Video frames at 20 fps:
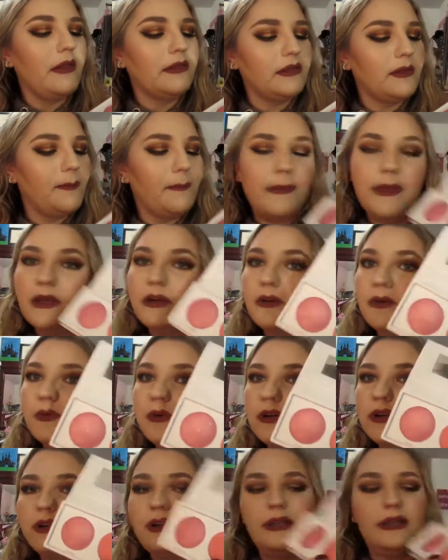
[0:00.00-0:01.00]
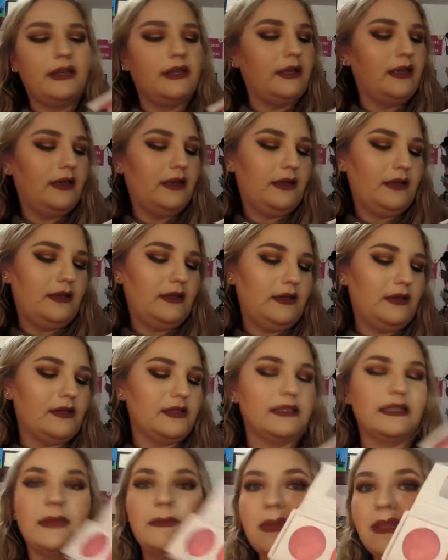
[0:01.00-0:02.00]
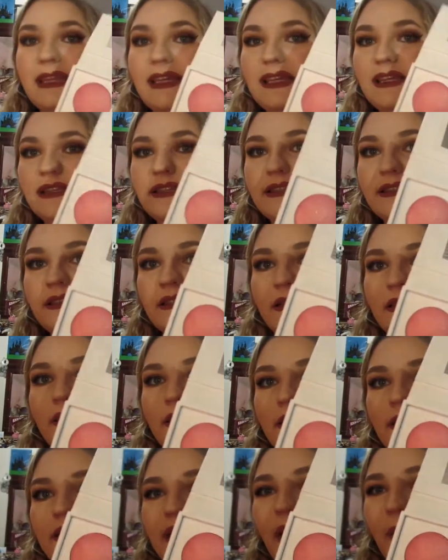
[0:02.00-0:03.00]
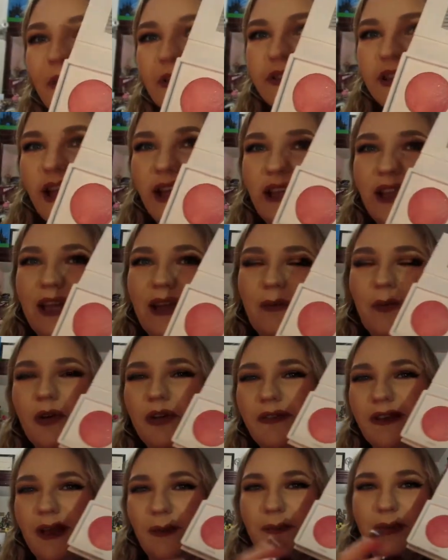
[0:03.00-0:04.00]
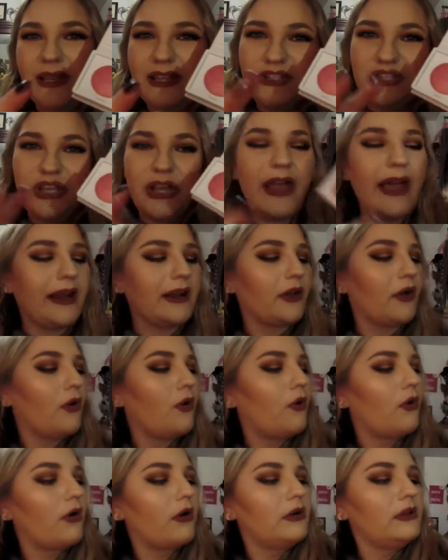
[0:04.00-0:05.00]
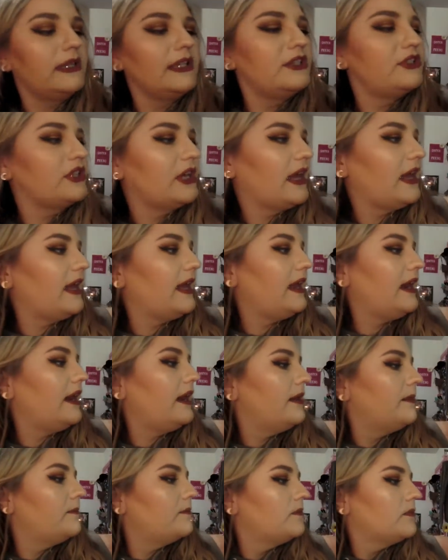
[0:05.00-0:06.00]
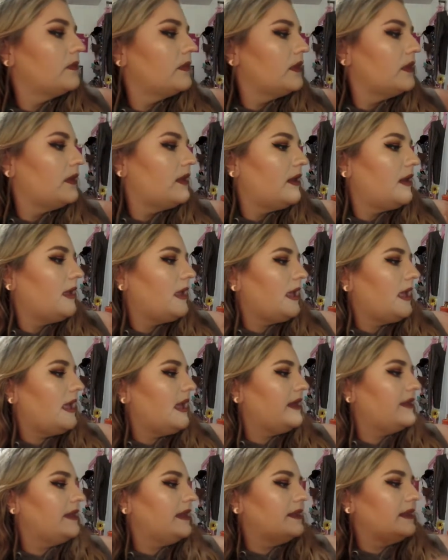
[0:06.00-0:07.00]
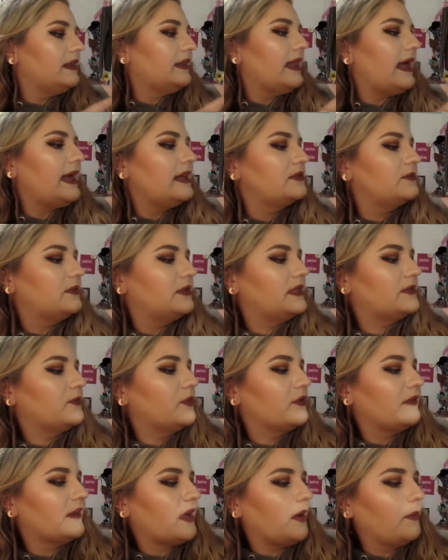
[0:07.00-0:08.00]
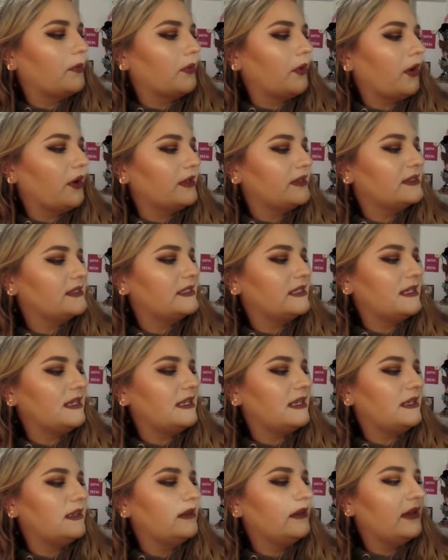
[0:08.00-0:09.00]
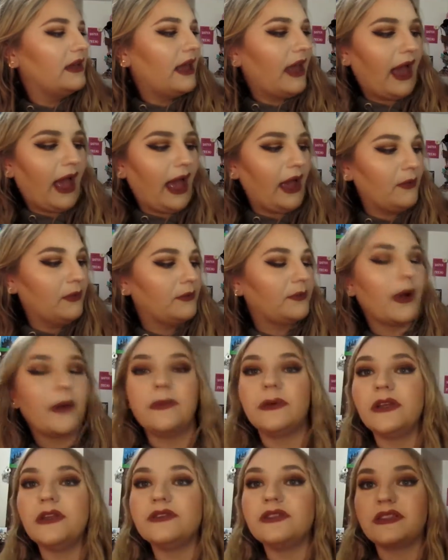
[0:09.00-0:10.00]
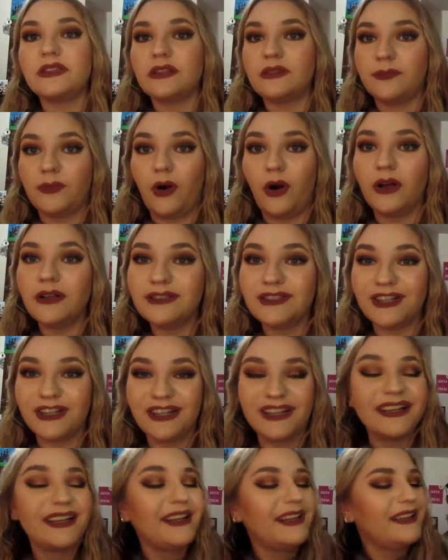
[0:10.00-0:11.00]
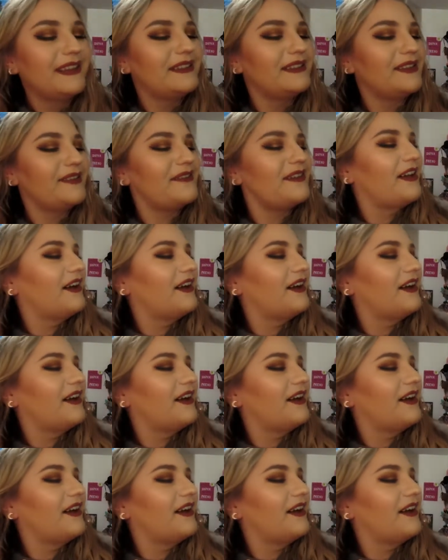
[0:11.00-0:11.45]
The middle one is Limitless. That one's kind of like more like a peachy kind of corally shade. And then the last one is more like a bronzy. I would probably use this as a bronzer, to be